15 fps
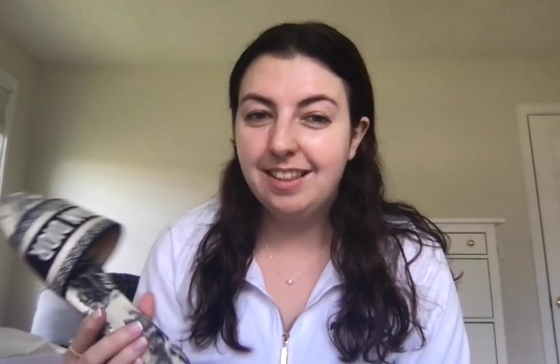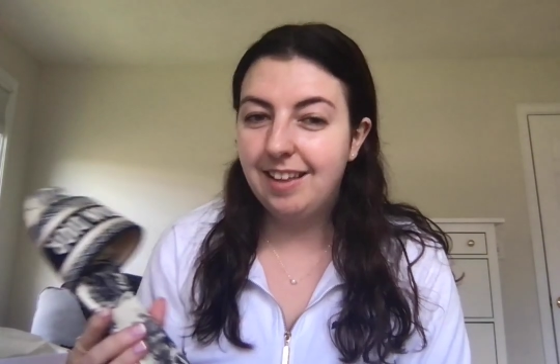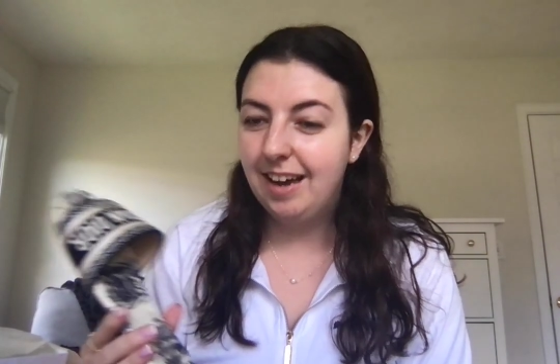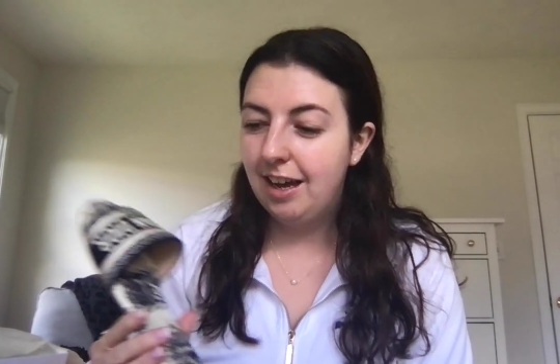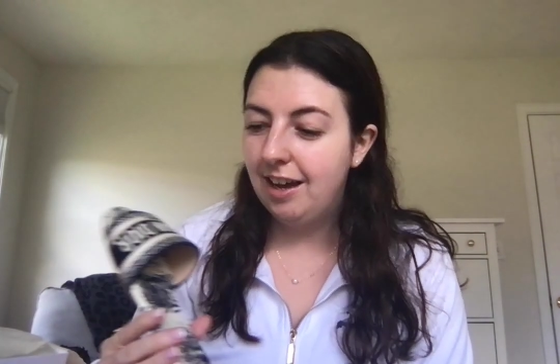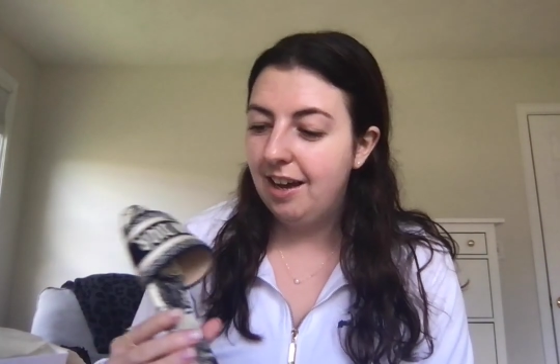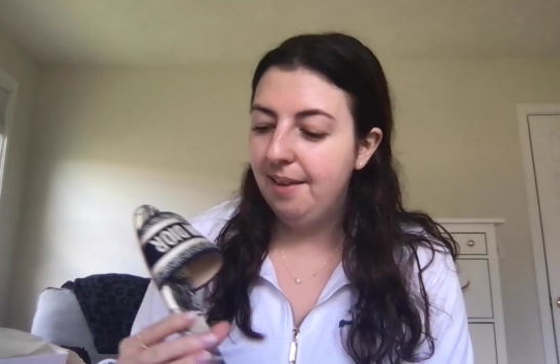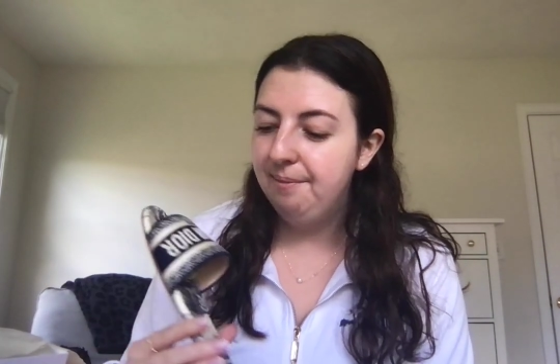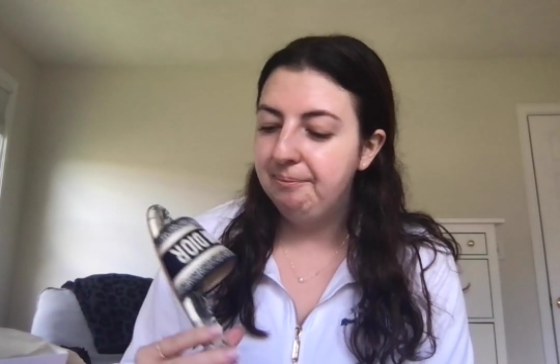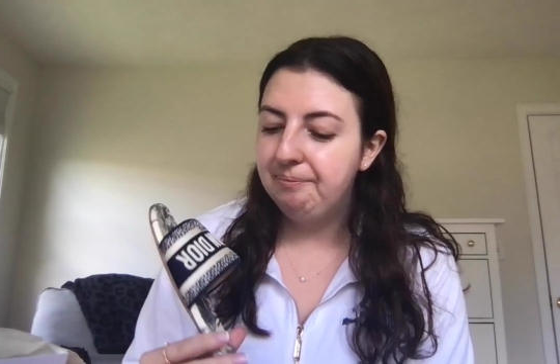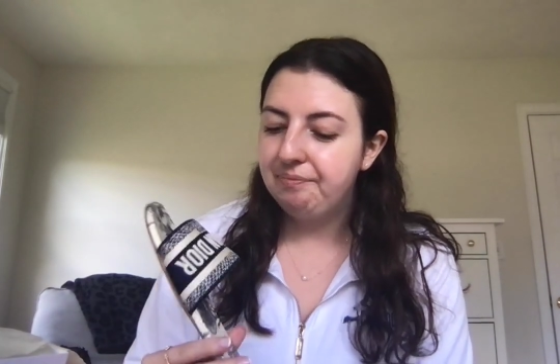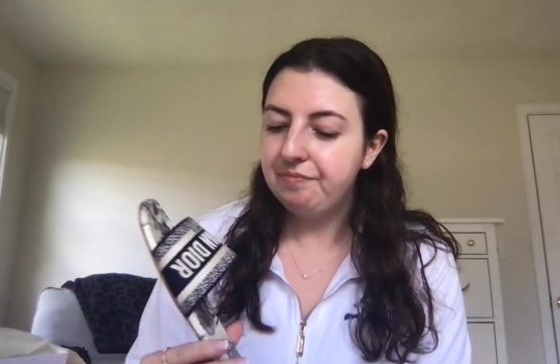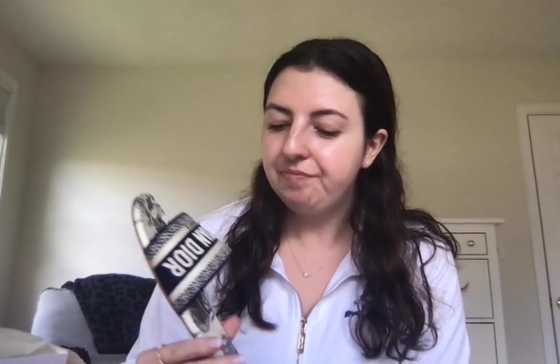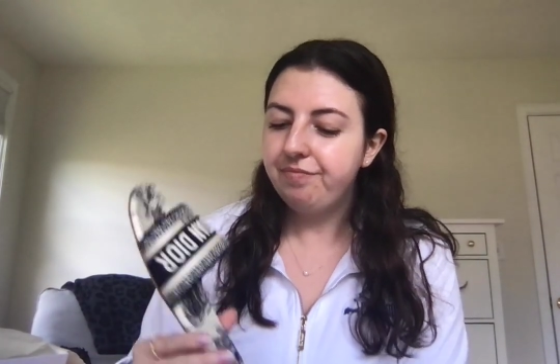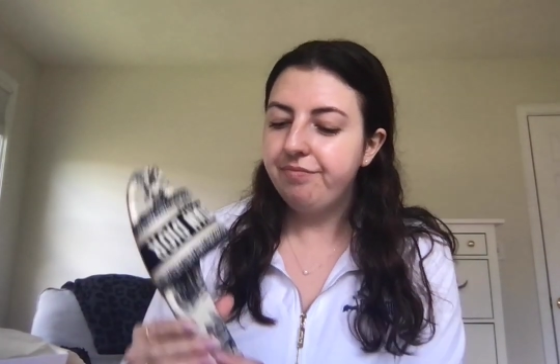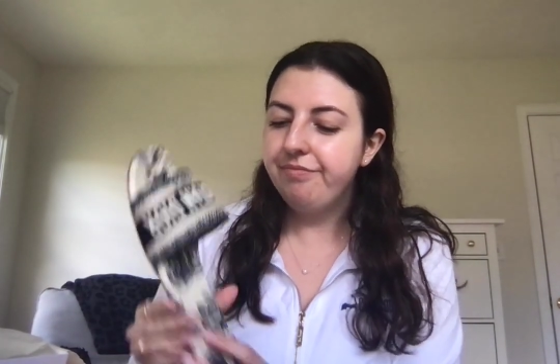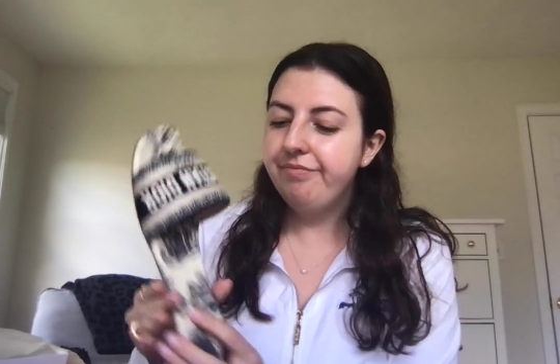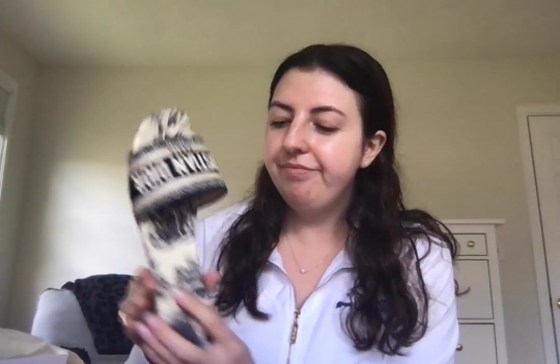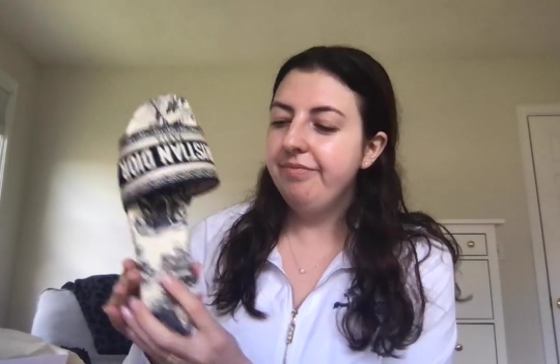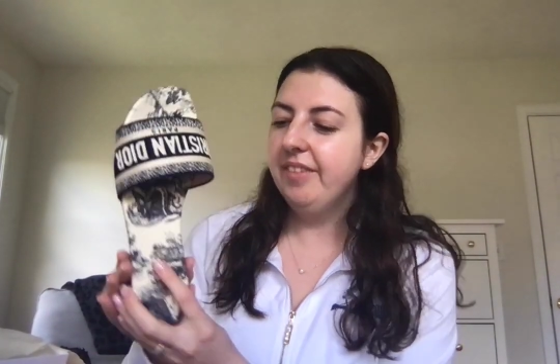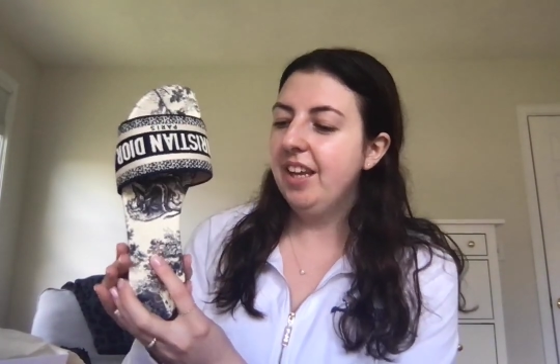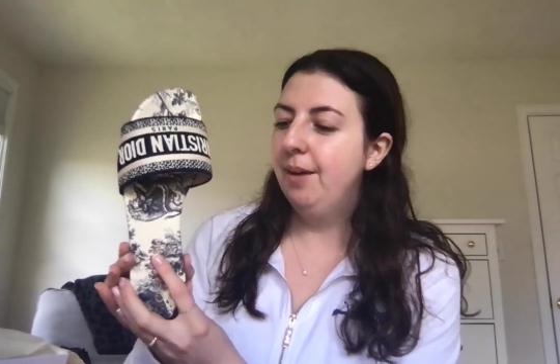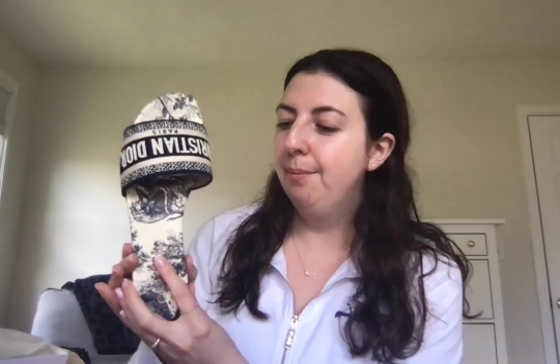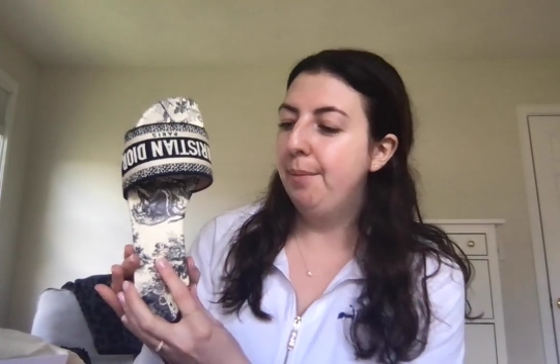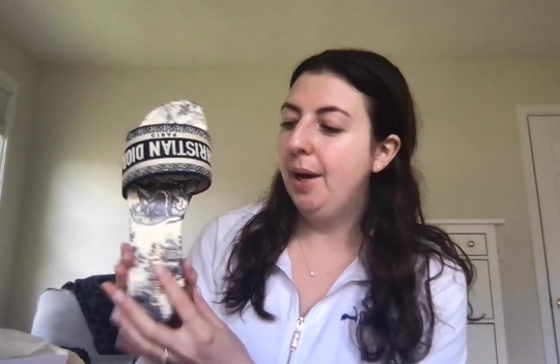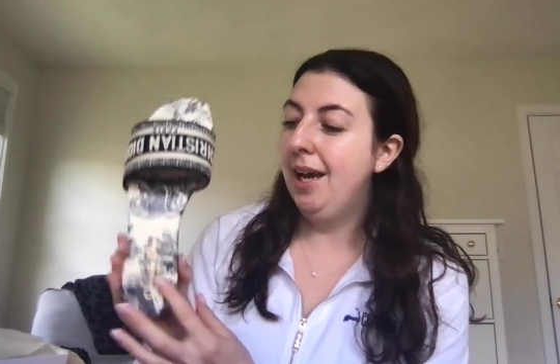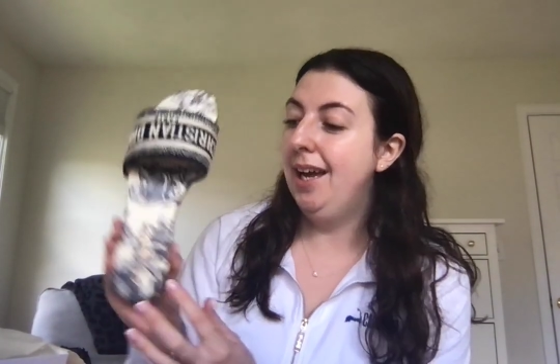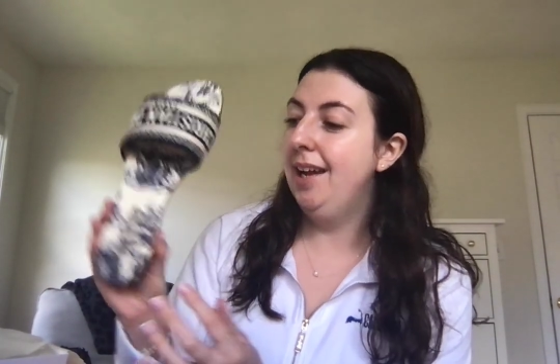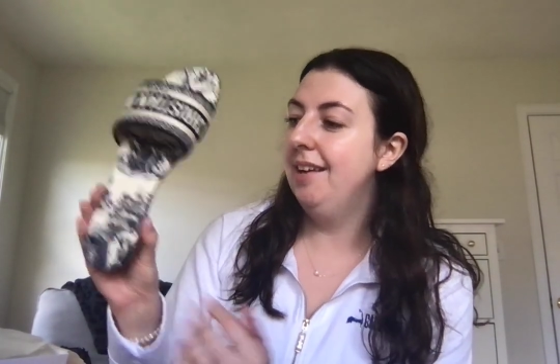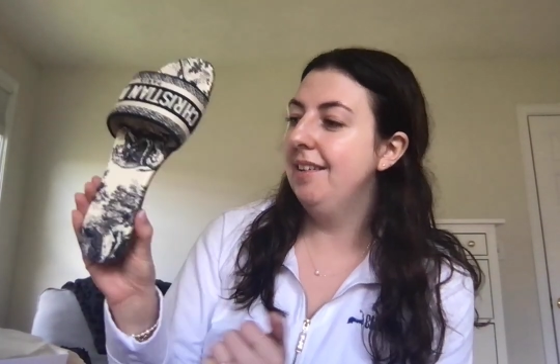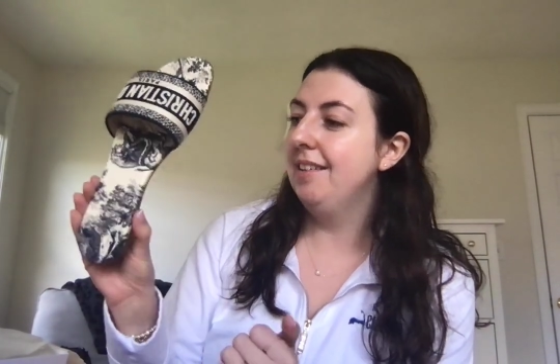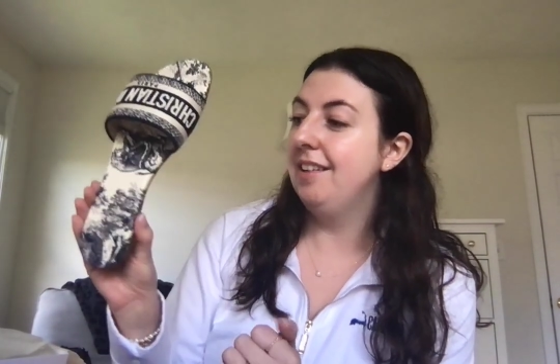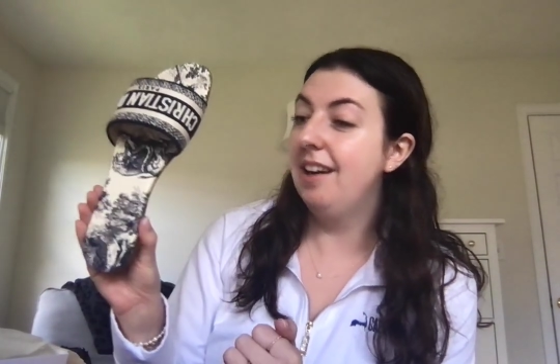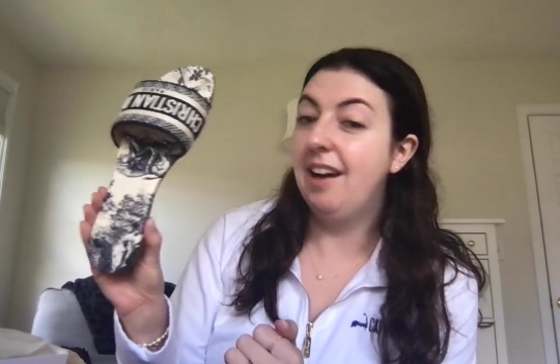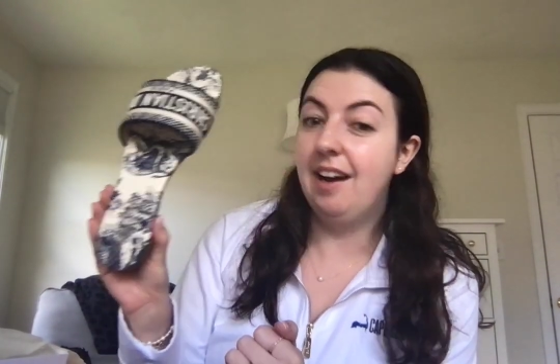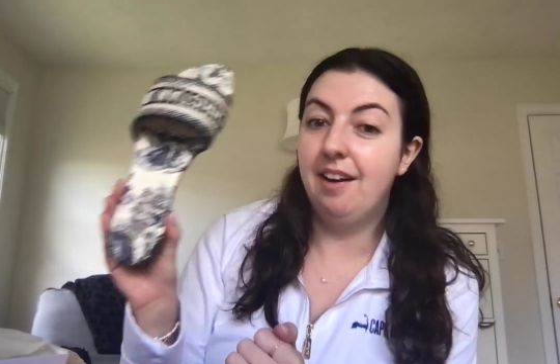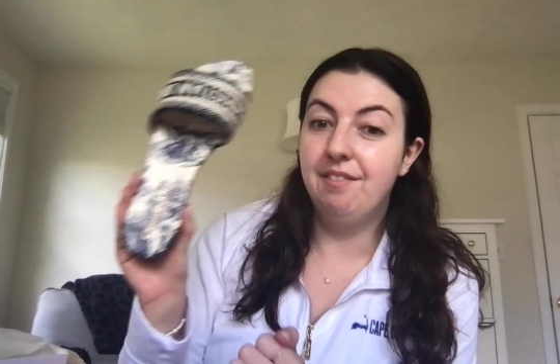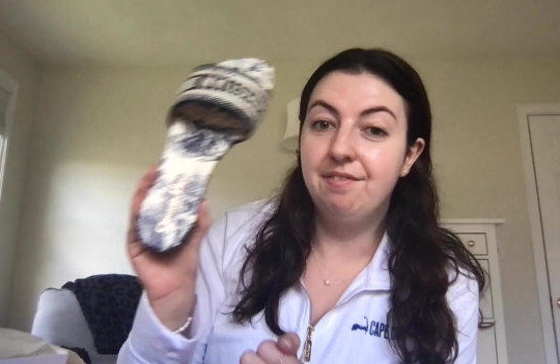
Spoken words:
that. But yeah,